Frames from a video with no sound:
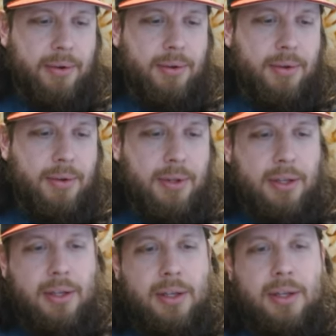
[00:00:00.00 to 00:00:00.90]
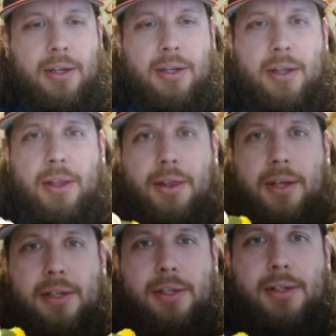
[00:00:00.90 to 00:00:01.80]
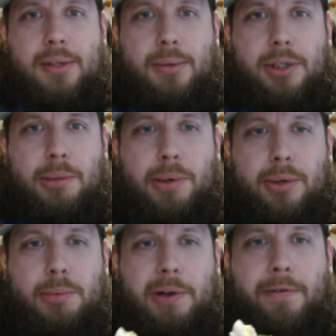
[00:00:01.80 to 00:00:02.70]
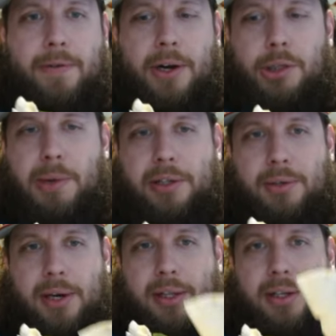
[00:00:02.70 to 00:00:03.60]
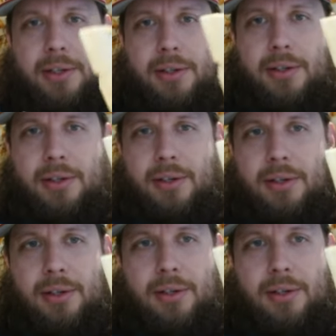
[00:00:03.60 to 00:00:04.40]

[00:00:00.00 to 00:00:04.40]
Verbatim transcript: no this was supposed to be fresh mozzarella